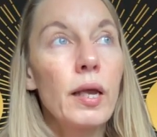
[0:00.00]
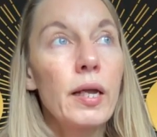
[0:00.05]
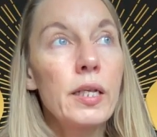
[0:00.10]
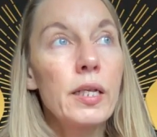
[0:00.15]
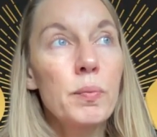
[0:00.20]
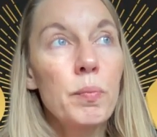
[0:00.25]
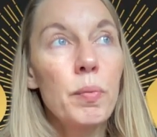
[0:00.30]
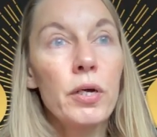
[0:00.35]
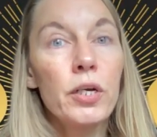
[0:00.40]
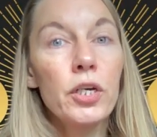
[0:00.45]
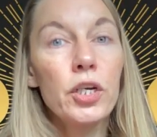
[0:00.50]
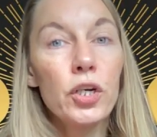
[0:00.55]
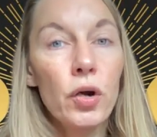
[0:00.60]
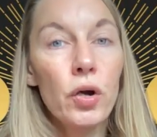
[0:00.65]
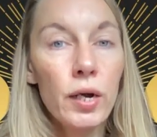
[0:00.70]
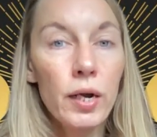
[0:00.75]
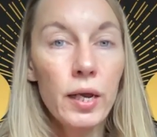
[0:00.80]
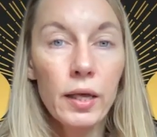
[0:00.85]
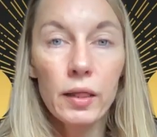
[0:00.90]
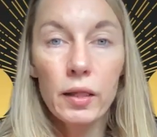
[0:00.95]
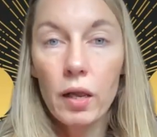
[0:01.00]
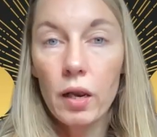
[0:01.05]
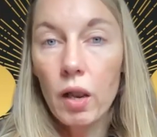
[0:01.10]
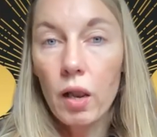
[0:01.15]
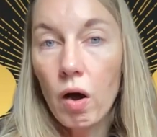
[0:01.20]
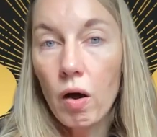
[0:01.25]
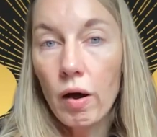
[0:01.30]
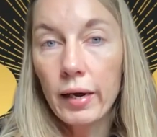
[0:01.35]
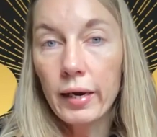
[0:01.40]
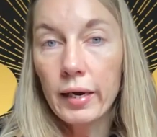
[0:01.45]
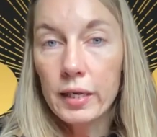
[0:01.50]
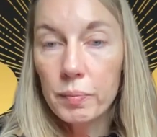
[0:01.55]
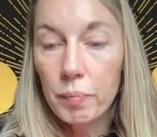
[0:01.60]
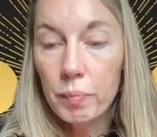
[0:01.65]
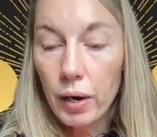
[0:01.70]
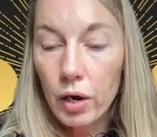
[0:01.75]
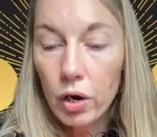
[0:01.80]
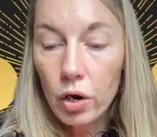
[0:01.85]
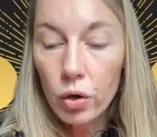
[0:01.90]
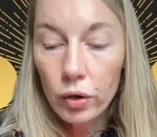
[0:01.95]
It's by shining the light, it's
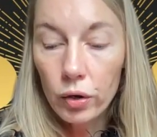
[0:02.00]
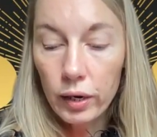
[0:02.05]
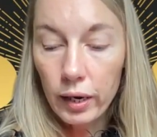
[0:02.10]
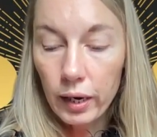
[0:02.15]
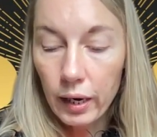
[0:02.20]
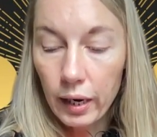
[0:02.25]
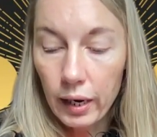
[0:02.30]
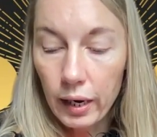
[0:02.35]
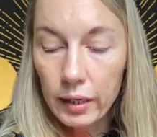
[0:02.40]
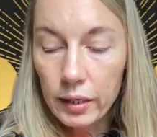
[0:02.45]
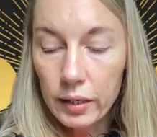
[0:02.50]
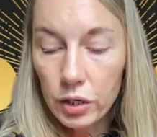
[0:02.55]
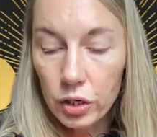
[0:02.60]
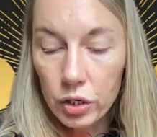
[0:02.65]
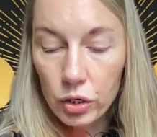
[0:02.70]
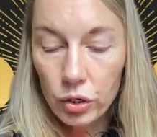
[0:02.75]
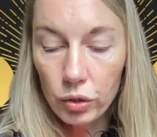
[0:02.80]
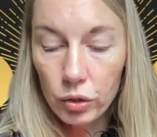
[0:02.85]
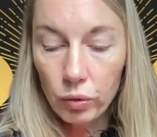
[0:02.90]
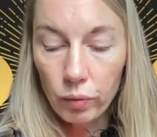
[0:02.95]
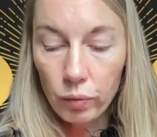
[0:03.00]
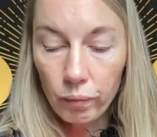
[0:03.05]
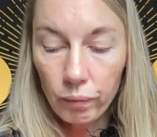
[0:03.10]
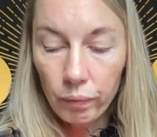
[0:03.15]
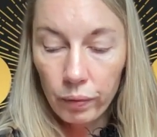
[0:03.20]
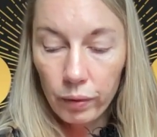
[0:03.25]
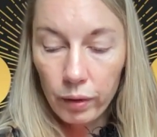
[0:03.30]
by looking into